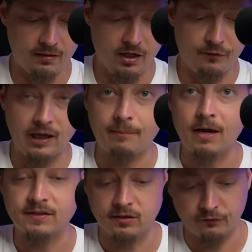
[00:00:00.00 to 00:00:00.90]
if you like
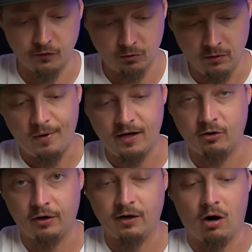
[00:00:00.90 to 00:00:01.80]
Mexican food and
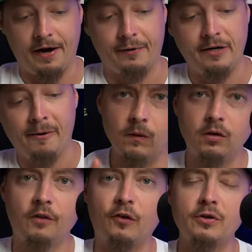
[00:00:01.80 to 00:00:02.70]
you're in our area,
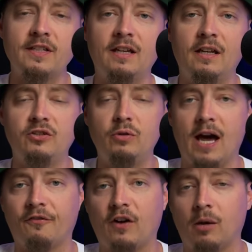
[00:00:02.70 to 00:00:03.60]
the first thing is you
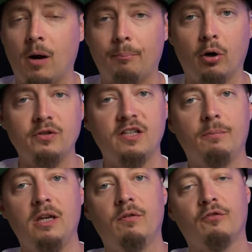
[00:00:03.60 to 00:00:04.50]
got to follow my pro tip,
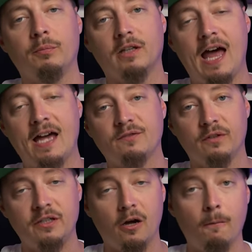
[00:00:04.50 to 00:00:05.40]
even from the last
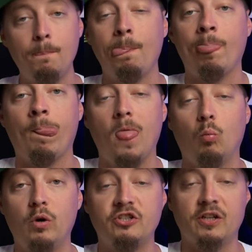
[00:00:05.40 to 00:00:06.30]
video,
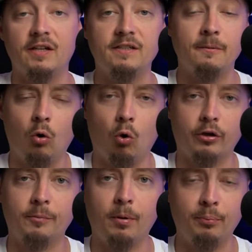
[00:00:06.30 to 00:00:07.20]
which is
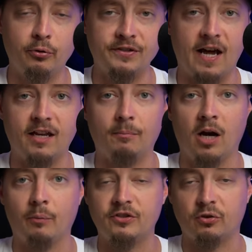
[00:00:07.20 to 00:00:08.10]
order the pupusa. I get
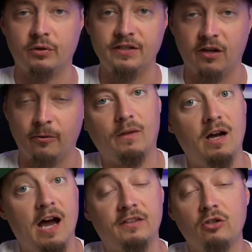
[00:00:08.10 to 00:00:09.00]
mine with chorizo.
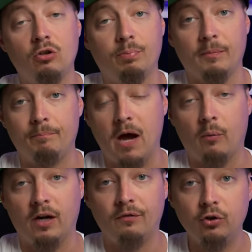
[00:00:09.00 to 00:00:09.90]
I think you can put about
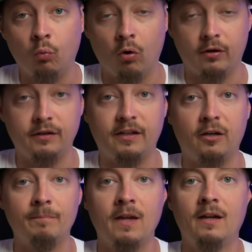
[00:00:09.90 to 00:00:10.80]
whatever you want on
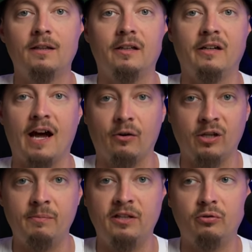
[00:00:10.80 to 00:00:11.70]
there. They're not on
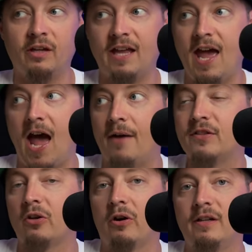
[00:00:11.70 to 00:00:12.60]
the menu. Now, they have
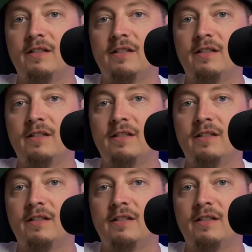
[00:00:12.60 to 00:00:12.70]
started